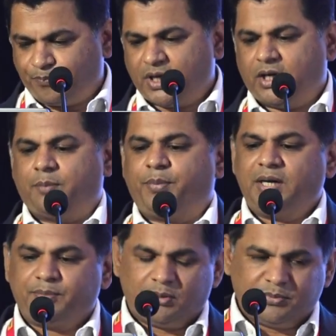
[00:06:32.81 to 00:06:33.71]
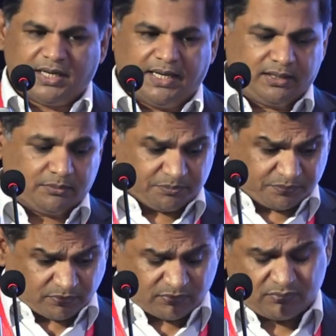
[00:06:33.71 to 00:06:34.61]
And apart from that,
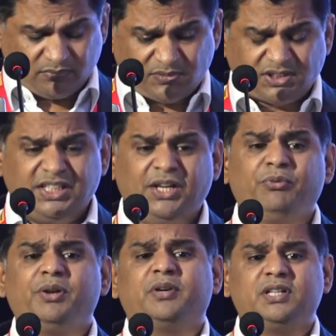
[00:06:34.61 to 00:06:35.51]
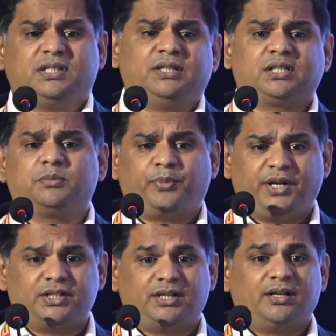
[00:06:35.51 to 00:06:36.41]
everyone is under the
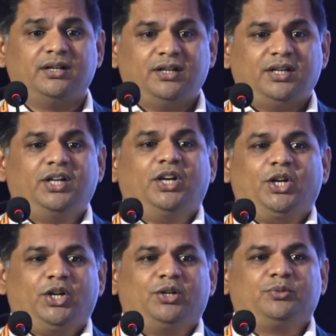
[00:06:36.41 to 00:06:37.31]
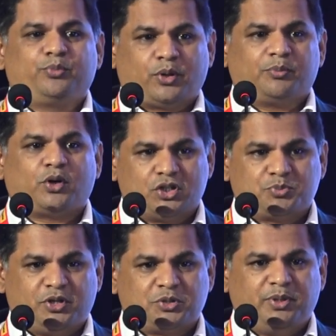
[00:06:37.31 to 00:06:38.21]
pressure from cost
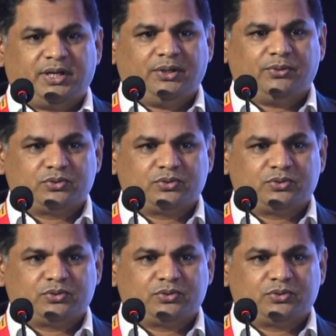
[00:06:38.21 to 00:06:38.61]
perspective.